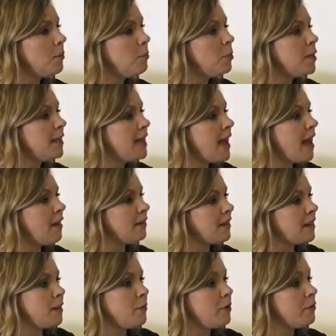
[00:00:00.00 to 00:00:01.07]
putting out
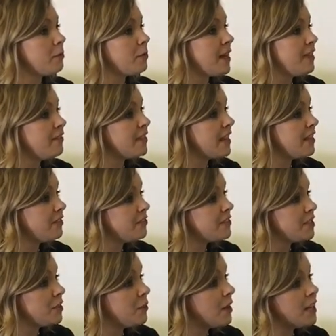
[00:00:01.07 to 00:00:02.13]
and that we were brave enough
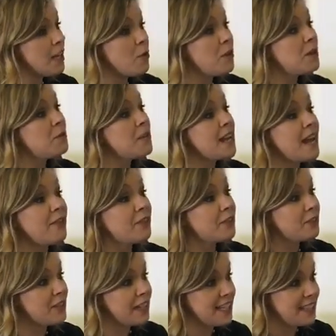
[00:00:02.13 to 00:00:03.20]
to do it. No one would ever
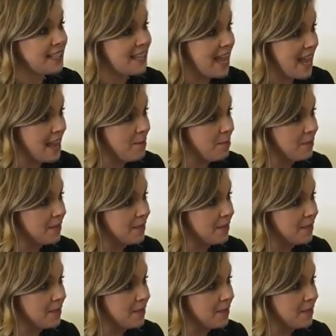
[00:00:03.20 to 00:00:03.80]
forget the name.